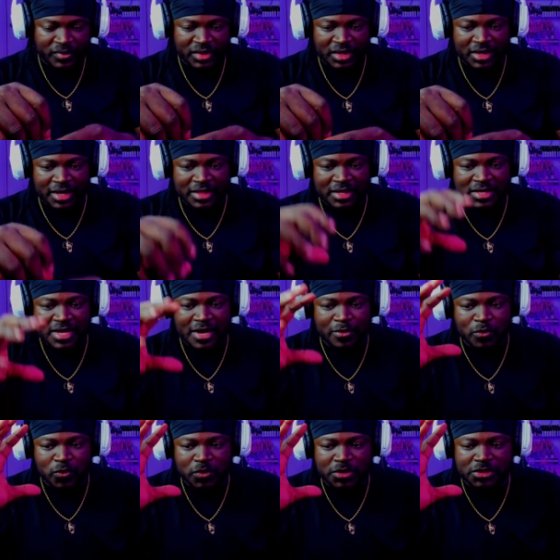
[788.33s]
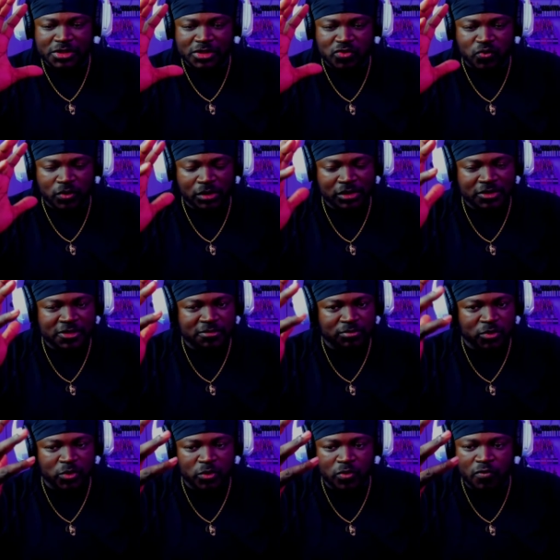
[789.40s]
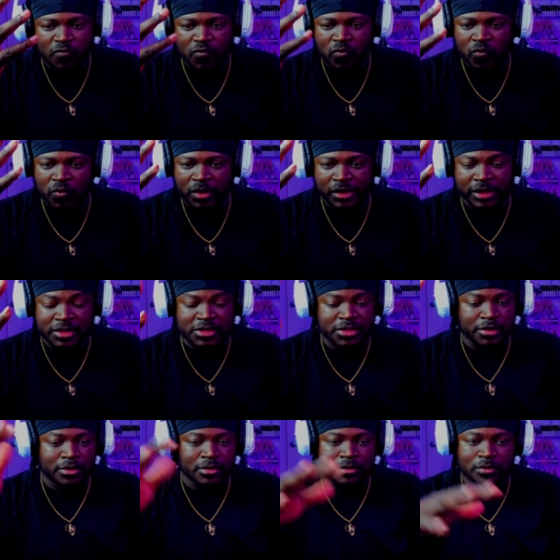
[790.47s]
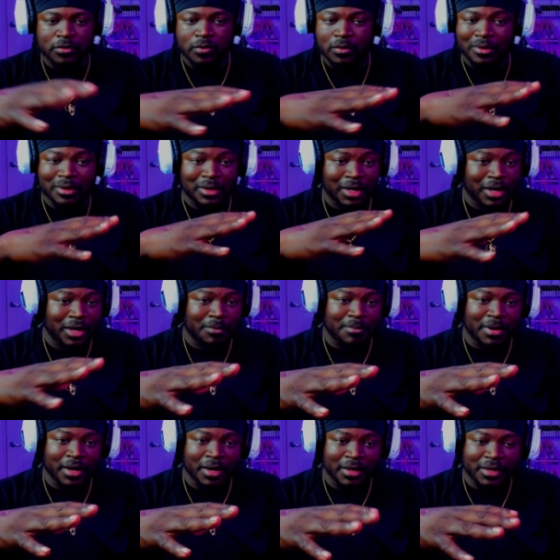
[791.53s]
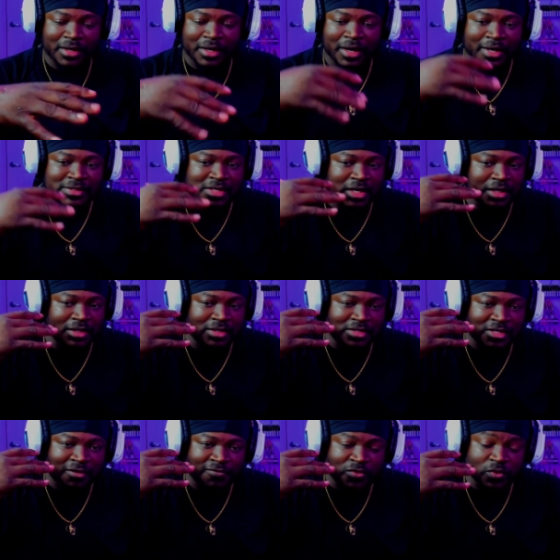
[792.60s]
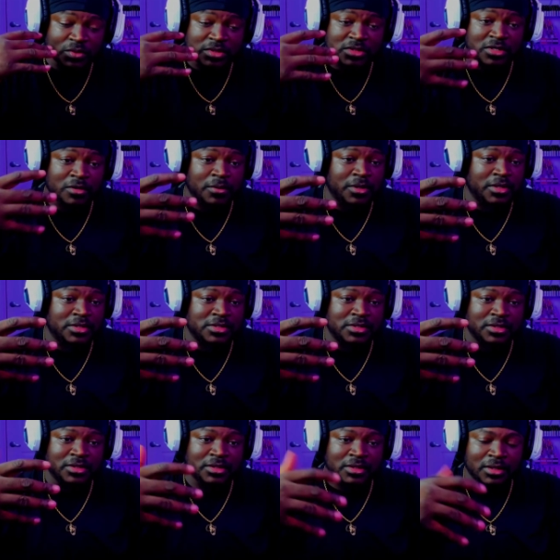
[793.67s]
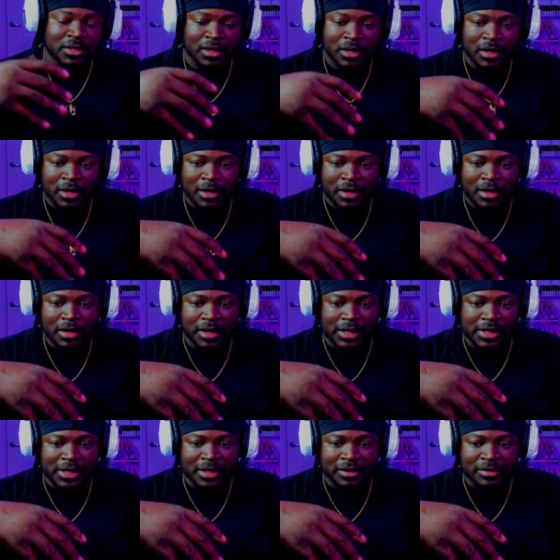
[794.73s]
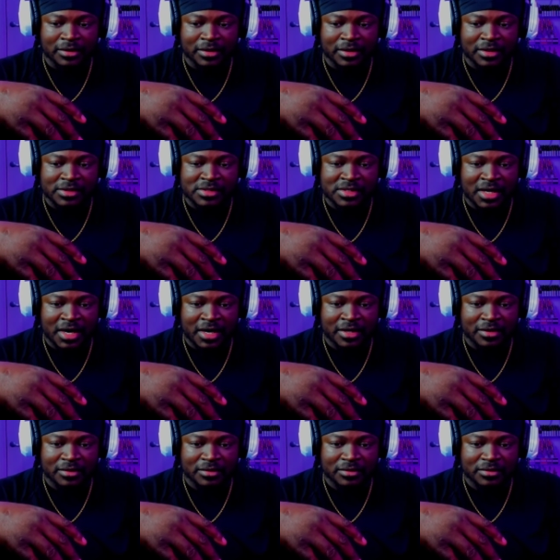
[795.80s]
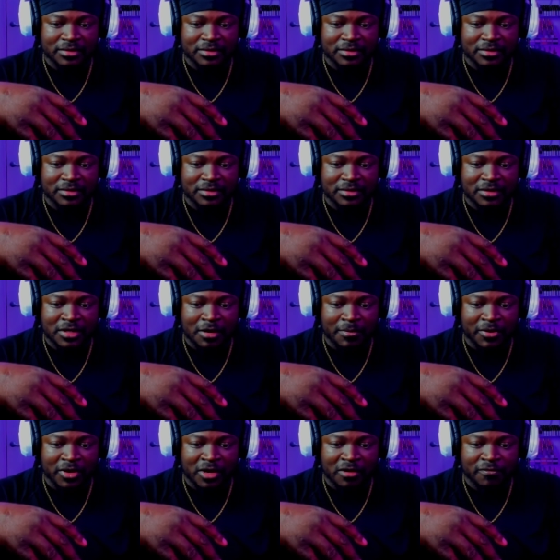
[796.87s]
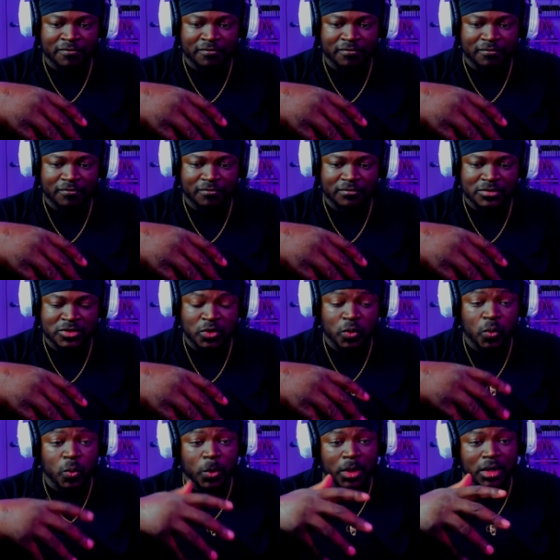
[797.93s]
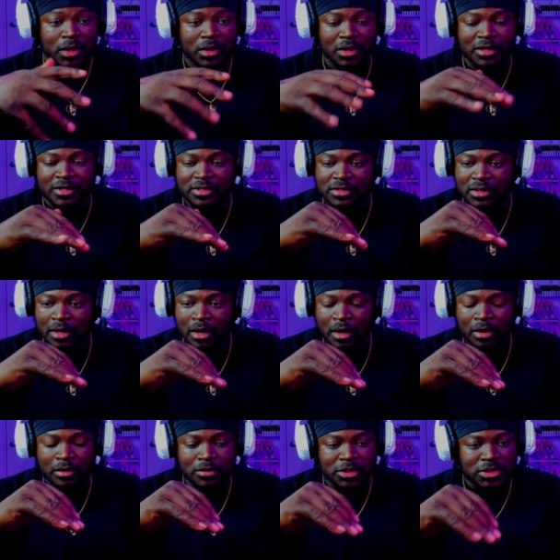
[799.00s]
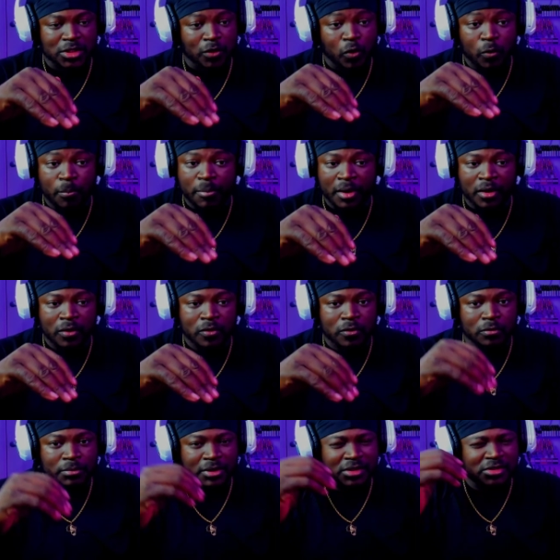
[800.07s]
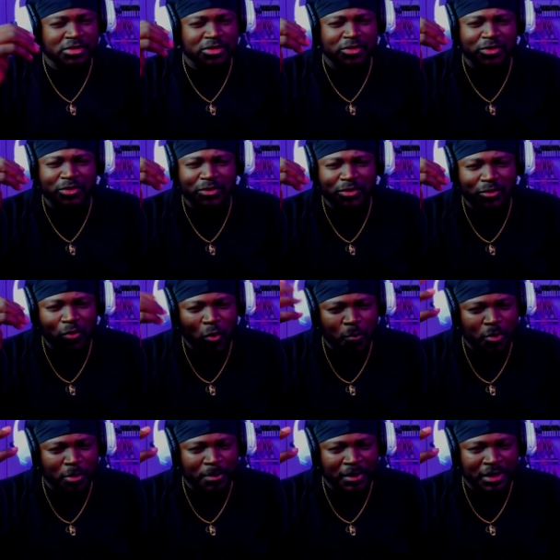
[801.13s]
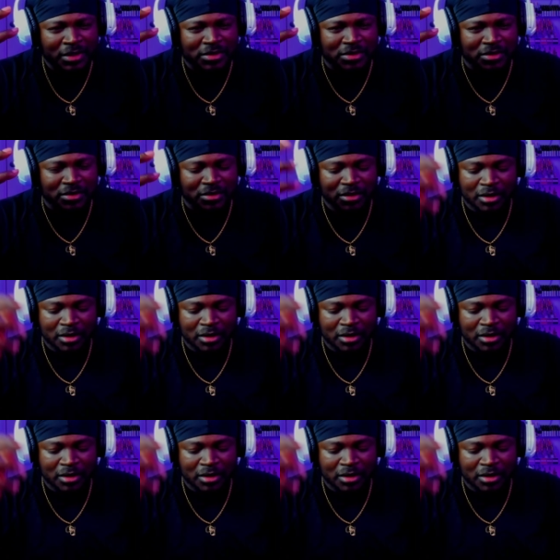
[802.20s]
then that oud is just really smooth, really chill, laid back. It ain't taking itself too seriously. And it's not coming off too weak. It's still bold, but it's just super pleasant.